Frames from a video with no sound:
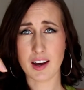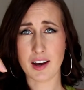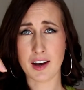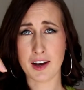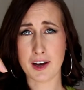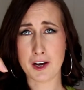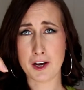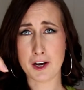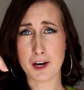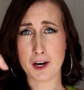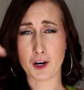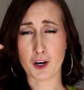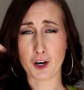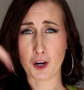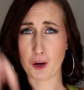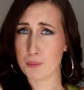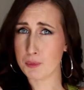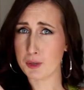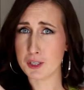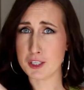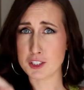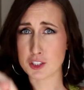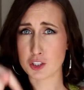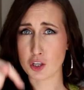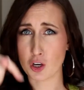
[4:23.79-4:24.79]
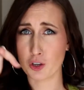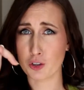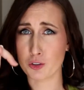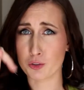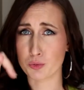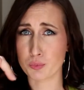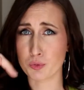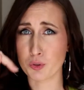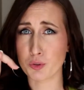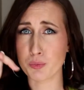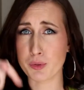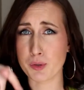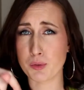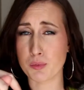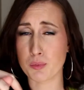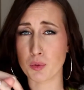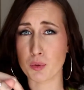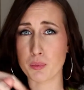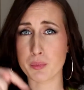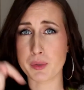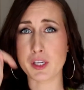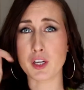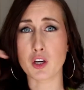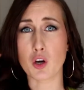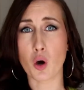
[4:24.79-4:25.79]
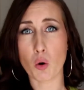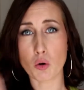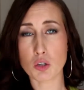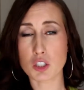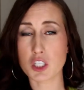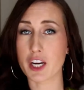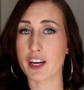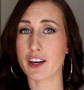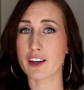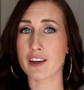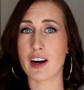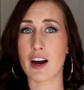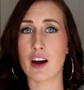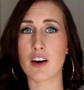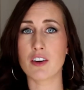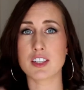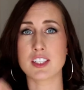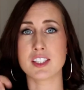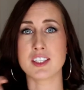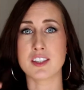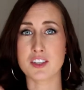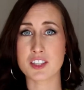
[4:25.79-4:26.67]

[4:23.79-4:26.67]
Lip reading: Her company is called Ruby Ruby. Go check her out.